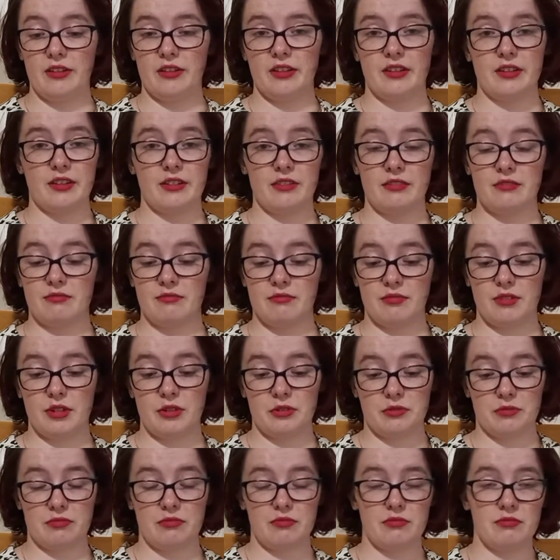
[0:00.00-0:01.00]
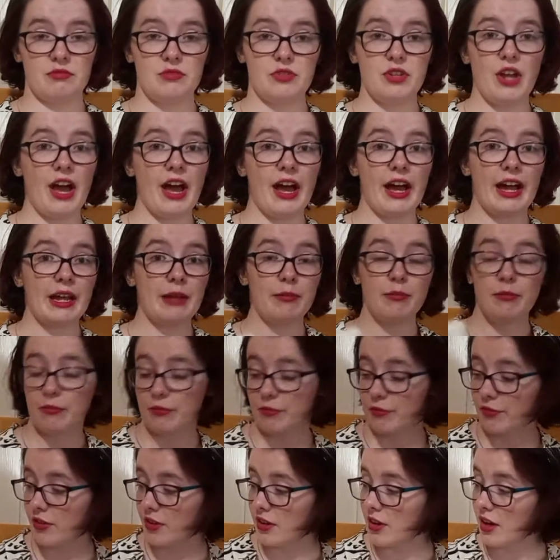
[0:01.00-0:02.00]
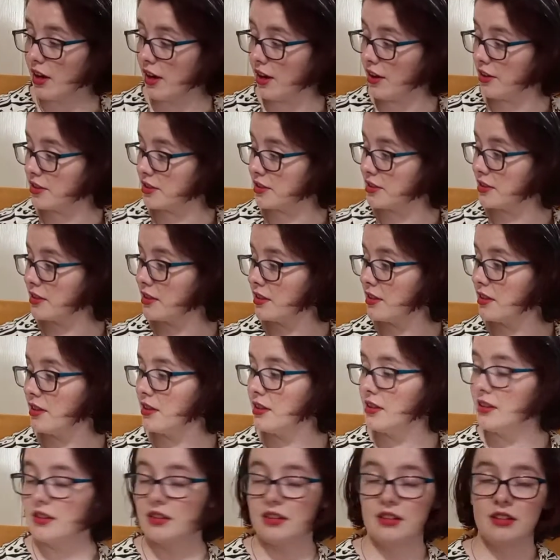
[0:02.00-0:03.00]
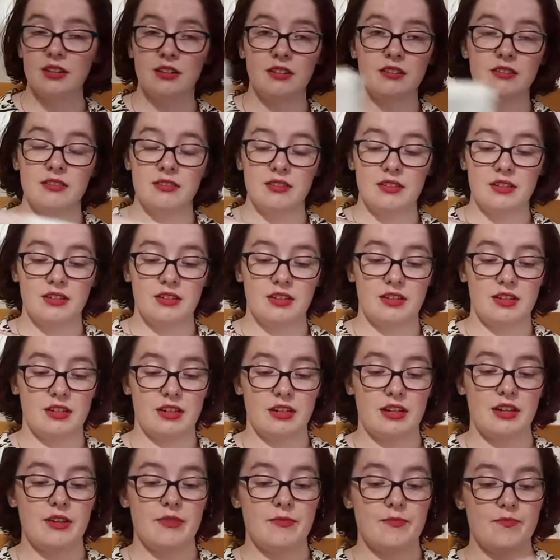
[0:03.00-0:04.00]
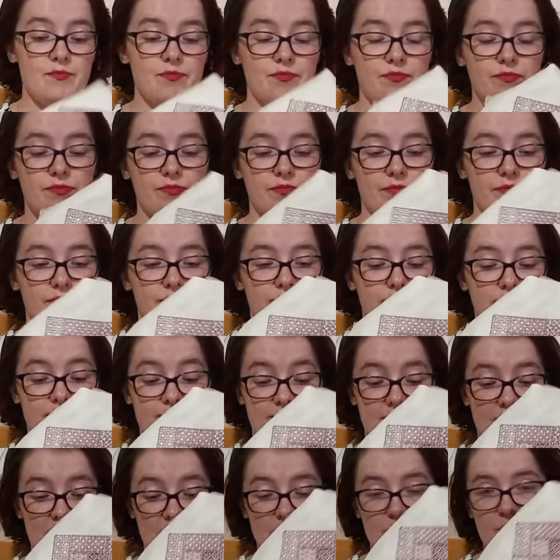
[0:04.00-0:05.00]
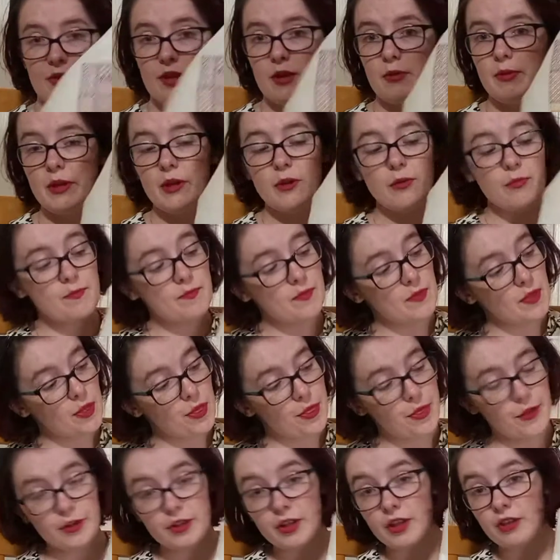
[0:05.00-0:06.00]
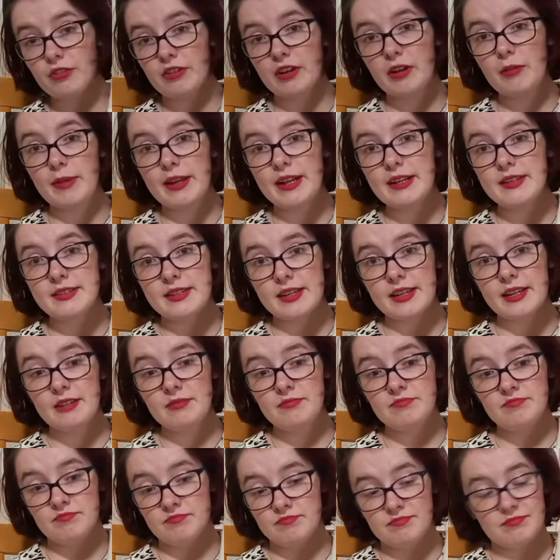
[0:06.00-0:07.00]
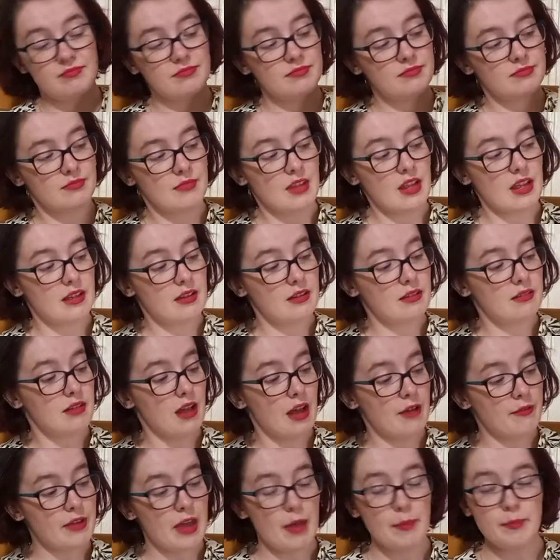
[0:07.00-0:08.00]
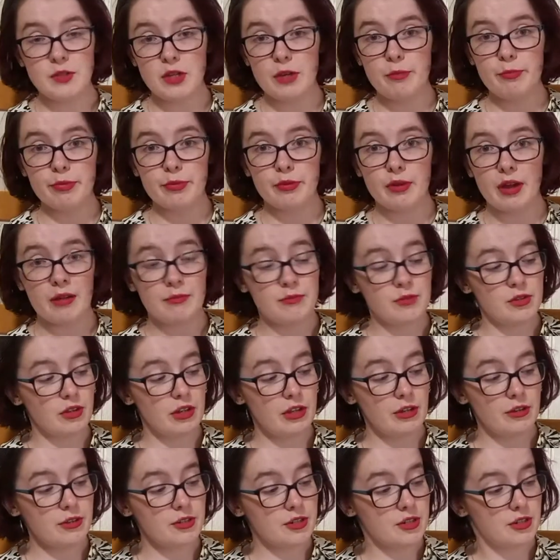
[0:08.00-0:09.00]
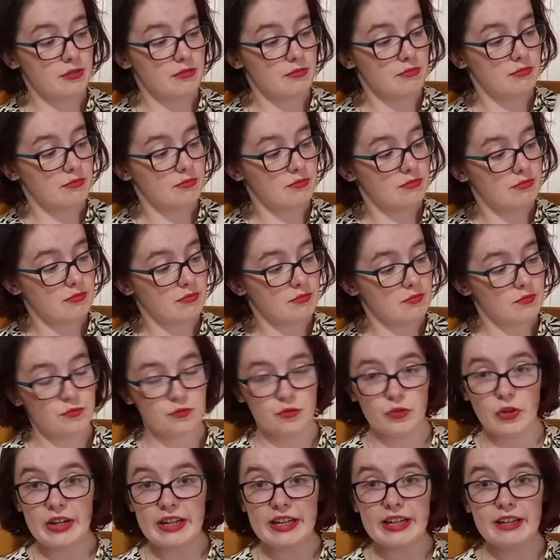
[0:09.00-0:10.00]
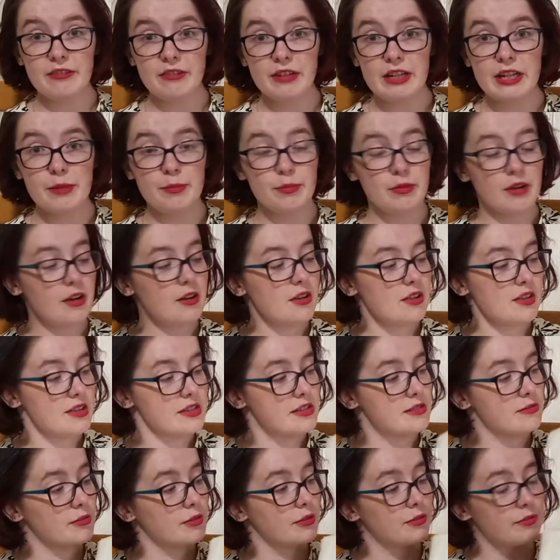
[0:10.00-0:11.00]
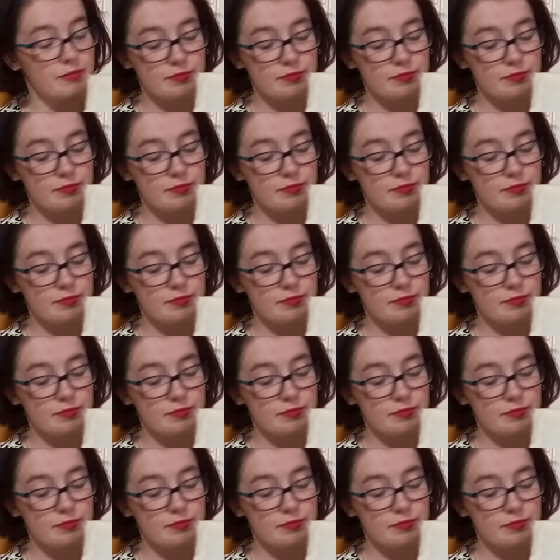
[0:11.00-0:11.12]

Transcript: that, you know, time forgot. There we go. 33 weeks in. I've kept up. I'm doing good. Really, really proud of this one.